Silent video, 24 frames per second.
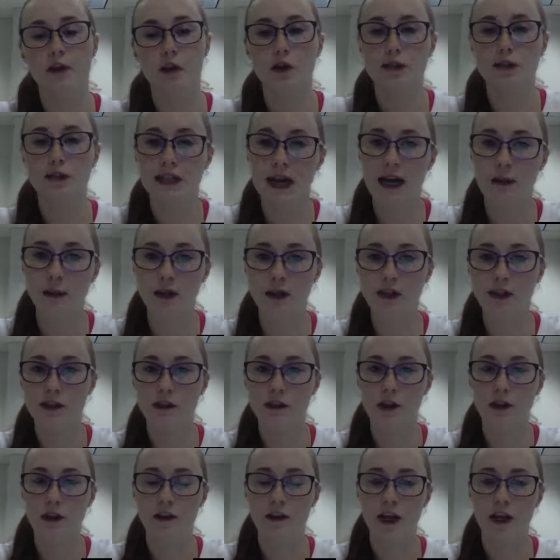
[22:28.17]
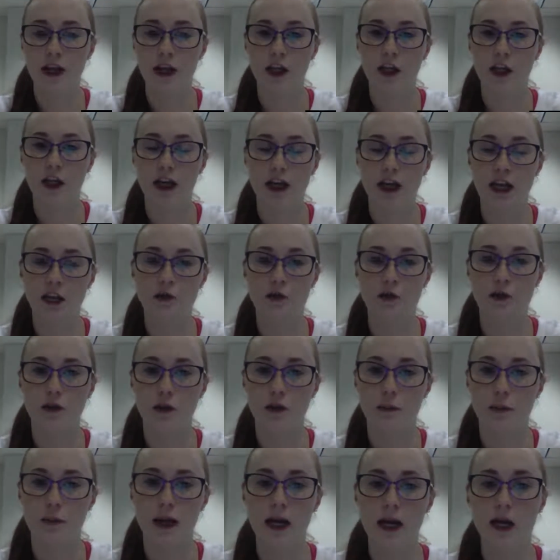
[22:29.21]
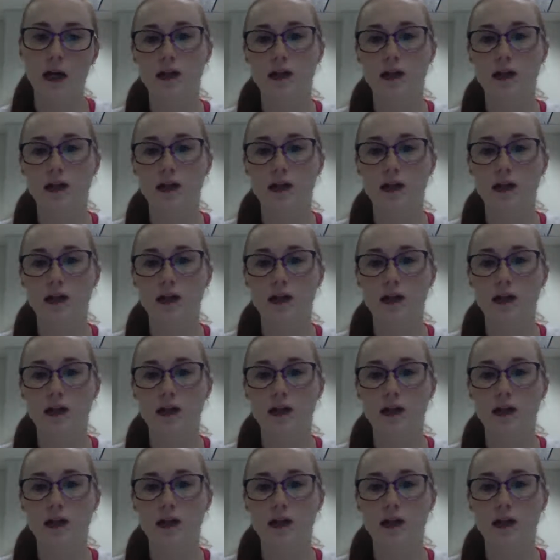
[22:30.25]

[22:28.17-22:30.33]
their little tablet so that they could enter the